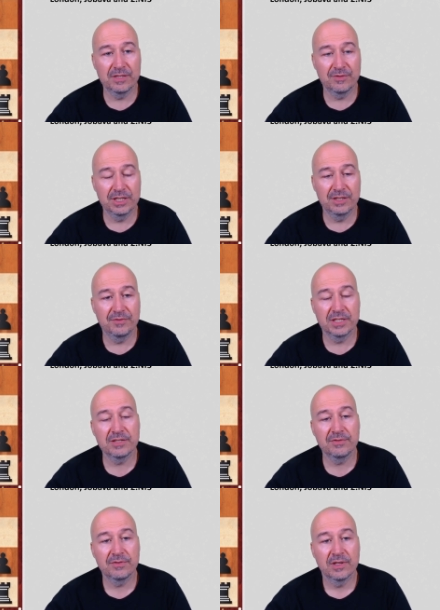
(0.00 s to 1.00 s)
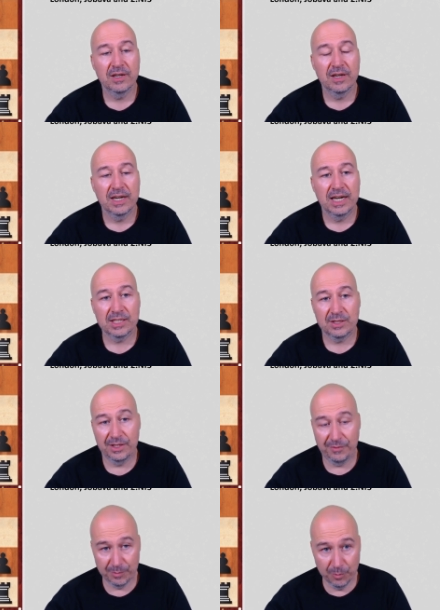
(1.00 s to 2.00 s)
very defensive, as
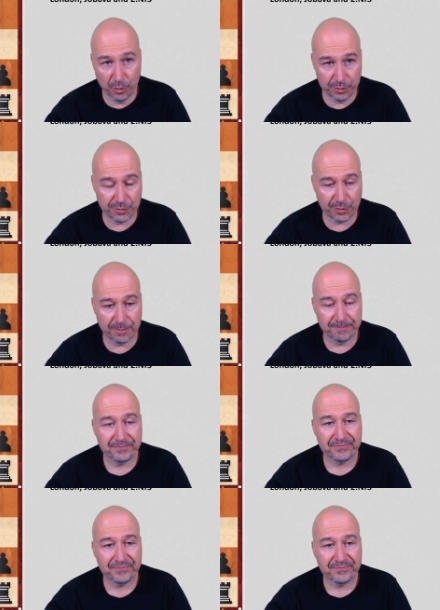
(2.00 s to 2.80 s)
if it moves from